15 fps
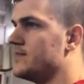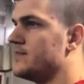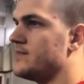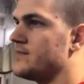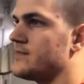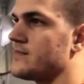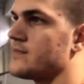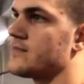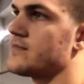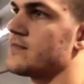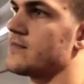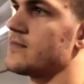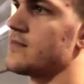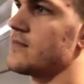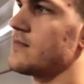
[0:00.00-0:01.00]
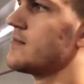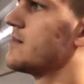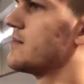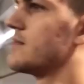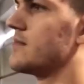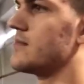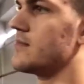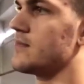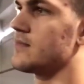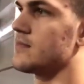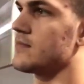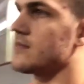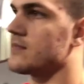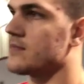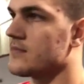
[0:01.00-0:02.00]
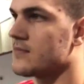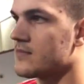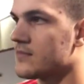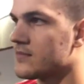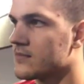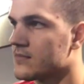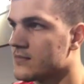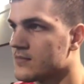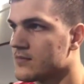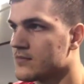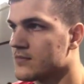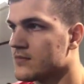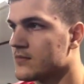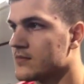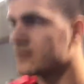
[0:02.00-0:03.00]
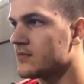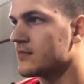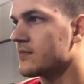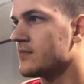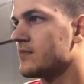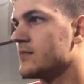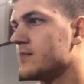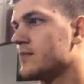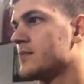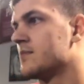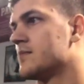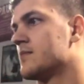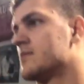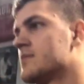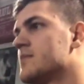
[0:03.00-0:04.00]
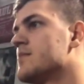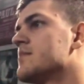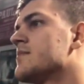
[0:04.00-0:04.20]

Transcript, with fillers: Sorry, how do these, these practices feel compared to the ones of your freshman year?